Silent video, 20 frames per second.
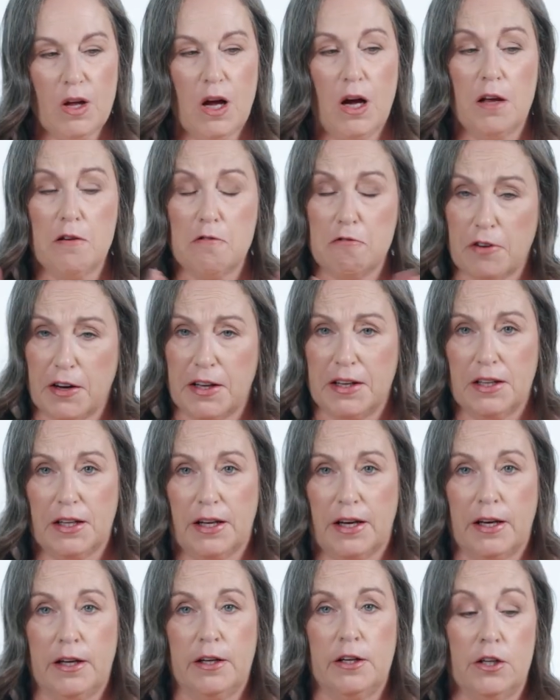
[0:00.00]
And
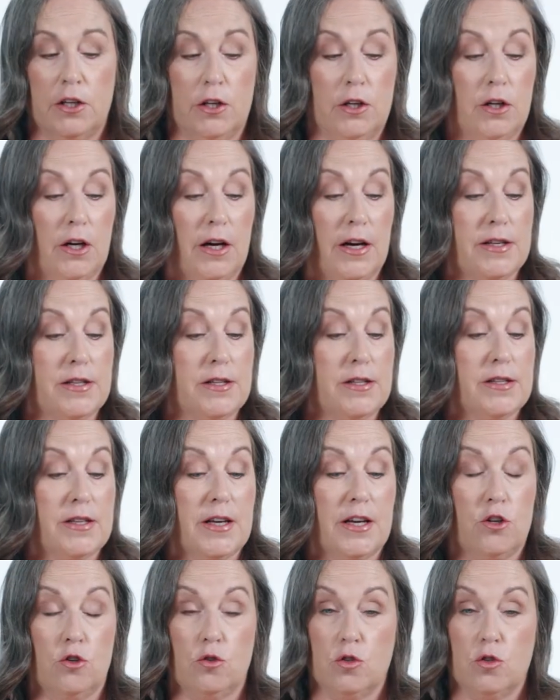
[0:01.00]
finally, as I said,